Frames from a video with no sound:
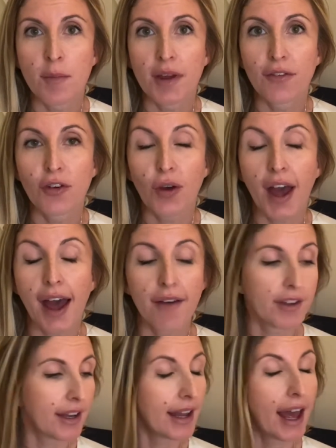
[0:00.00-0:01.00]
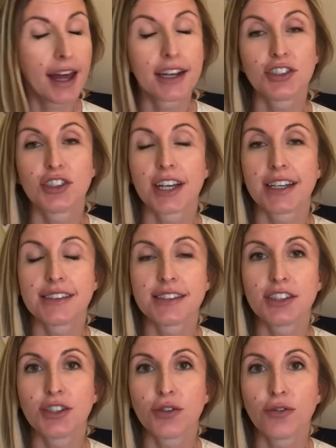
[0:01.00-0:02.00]
If you haven't had a chance
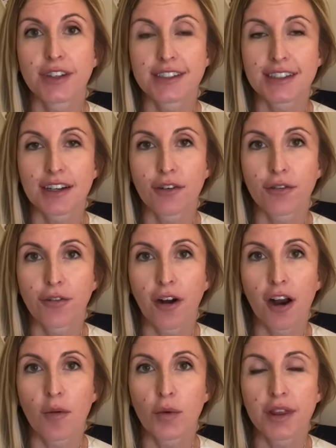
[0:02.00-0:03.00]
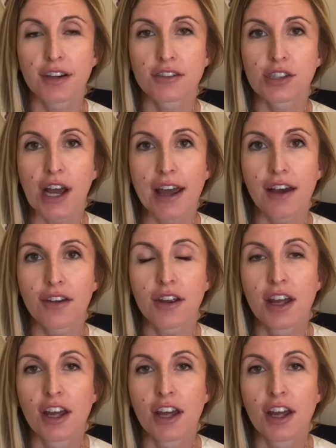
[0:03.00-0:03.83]
to visit a farm with your child,